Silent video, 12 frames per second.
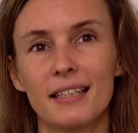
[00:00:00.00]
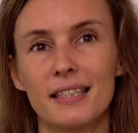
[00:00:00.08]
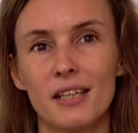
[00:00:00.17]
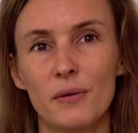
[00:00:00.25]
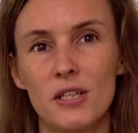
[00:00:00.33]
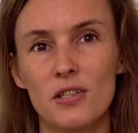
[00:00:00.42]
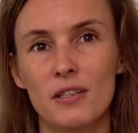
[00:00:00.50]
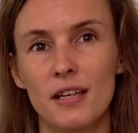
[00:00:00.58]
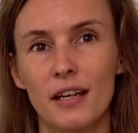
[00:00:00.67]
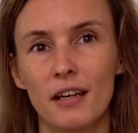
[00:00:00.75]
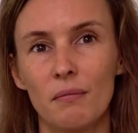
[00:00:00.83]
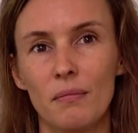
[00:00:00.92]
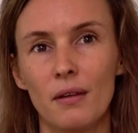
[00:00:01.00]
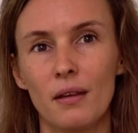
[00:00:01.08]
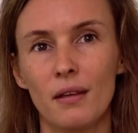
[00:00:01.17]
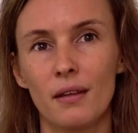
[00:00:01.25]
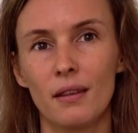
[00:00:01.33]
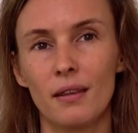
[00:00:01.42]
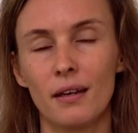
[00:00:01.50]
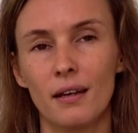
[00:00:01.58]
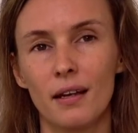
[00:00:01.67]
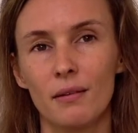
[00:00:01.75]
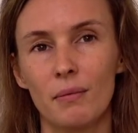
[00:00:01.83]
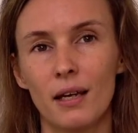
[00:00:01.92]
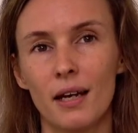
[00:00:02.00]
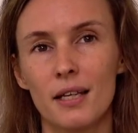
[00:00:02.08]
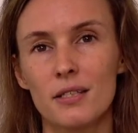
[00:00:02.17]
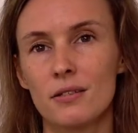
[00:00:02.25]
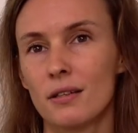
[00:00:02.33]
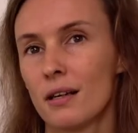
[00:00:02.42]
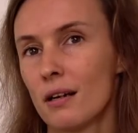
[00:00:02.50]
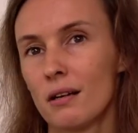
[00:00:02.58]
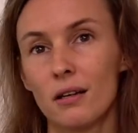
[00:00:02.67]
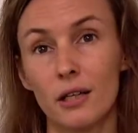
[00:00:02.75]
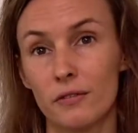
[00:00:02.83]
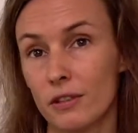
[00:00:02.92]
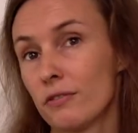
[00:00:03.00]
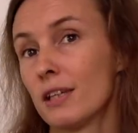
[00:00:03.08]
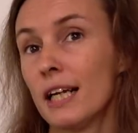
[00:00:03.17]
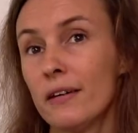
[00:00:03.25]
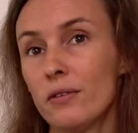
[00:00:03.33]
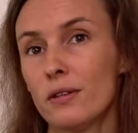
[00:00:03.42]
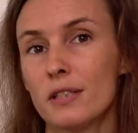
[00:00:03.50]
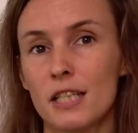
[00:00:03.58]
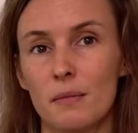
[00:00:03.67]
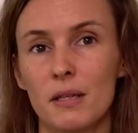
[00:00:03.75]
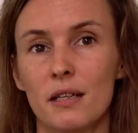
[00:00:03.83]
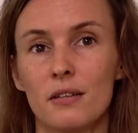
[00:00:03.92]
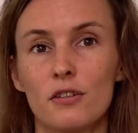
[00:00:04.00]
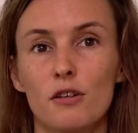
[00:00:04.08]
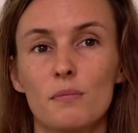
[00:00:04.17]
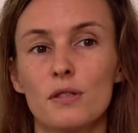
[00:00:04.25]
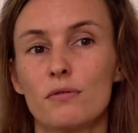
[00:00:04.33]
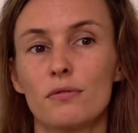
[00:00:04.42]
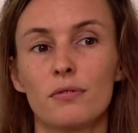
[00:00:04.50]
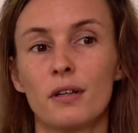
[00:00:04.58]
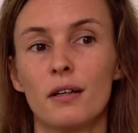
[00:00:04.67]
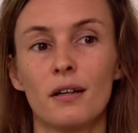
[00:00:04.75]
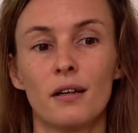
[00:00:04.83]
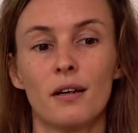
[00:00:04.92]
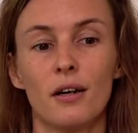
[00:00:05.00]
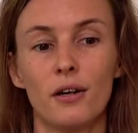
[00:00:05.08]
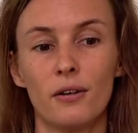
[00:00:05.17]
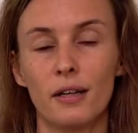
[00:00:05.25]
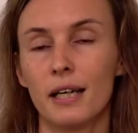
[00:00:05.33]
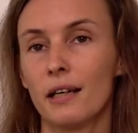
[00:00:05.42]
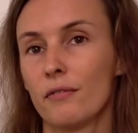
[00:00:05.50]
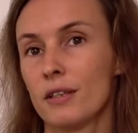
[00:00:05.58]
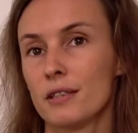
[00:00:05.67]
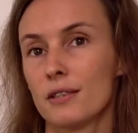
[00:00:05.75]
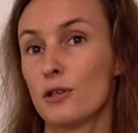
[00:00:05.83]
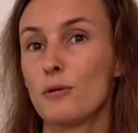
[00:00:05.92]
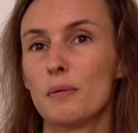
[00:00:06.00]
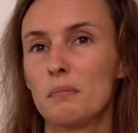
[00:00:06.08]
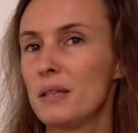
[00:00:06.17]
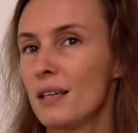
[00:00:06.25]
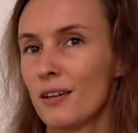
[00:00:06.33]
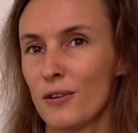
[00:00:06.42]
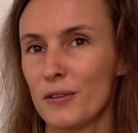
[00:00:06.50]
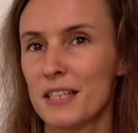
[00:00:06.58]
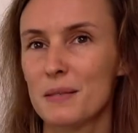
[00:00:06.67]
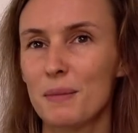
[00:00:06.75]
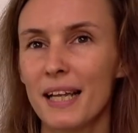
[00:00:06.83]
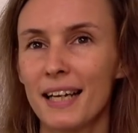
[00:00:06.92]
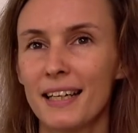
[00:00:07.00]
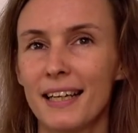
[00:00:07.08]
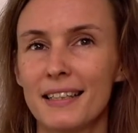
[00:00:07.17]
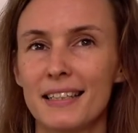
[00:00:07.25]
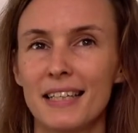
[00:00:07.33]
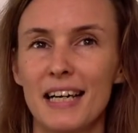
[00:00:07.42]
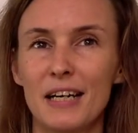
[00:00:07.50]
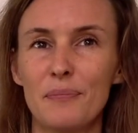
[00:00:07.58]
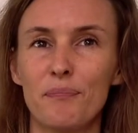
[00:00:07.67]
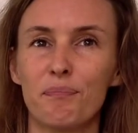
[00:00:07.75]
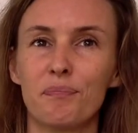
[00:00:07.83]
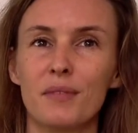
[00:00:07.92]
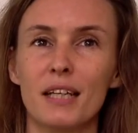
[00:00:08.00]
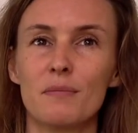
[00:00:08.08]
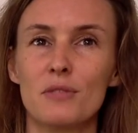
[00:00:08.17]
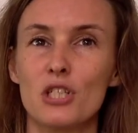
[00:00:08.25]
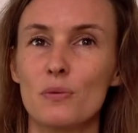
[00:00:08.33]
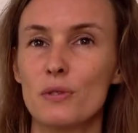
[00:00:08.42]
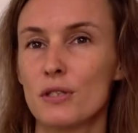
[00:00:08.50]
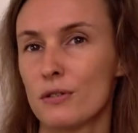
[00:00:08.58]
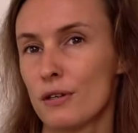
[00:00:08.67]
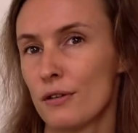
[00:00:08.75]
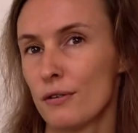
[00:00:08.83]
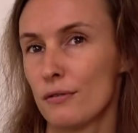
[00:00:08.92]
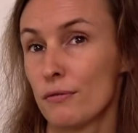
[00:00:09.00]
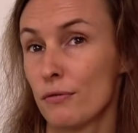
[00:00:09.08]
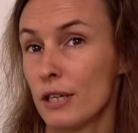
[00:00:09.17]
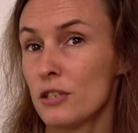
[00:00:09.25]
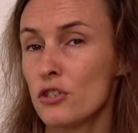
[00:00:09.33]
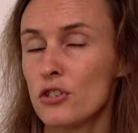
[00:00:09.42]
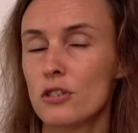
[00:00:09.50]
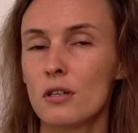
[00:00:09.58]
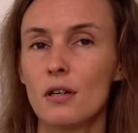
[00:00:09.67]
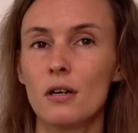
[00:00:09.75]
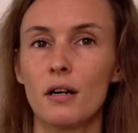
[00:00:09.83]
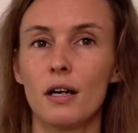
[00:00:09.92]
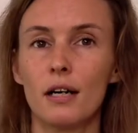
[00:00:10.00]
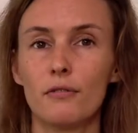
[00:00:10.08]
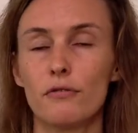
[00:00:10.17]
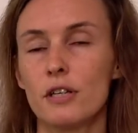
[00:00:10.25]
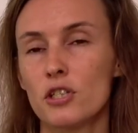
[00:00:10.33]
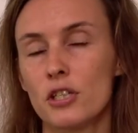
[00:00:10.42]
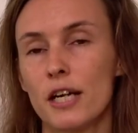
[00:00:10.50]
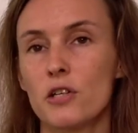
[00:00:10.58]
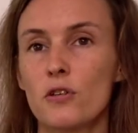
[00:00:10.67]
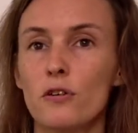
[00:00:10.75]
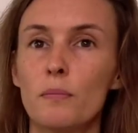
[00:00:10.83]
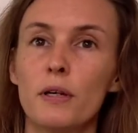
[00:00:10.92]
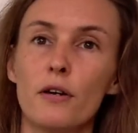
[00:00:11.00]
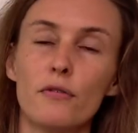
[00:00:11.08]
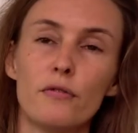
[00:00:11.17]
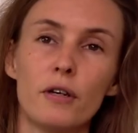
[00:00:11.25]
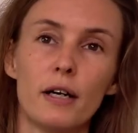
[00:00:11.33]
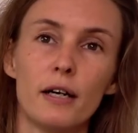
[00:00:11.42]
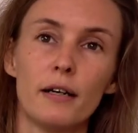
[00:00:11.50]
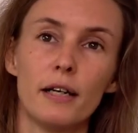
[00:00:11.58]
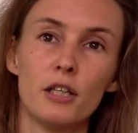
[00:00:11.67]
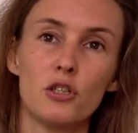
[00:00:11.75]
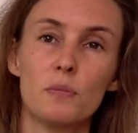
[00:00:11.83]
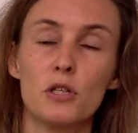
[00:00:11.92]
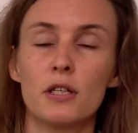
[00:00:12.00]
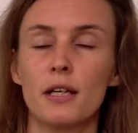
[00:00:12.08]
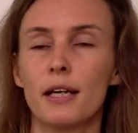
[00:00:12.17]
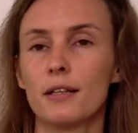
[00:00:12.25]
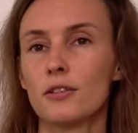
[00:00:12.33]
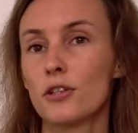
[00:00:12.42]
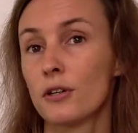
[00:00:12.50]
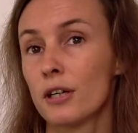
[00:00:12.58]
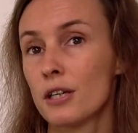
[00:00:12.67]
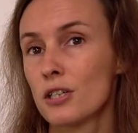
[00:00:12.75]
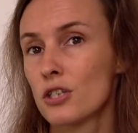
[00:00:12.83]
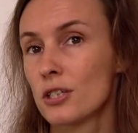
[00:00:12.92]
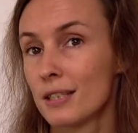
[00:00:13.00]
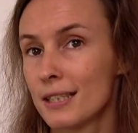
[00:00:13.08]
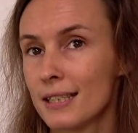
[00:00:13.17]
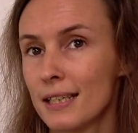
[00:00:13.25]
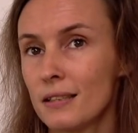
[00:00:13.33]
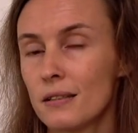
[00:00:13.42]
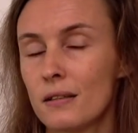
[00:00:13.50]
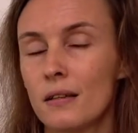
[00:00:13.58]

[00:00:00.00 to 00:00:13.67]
It's a question that can be answered at a lot of different levels. I mean, in terms of her kind of as a human being on this planet, she was French national, but of Egyptian and Turkish descent.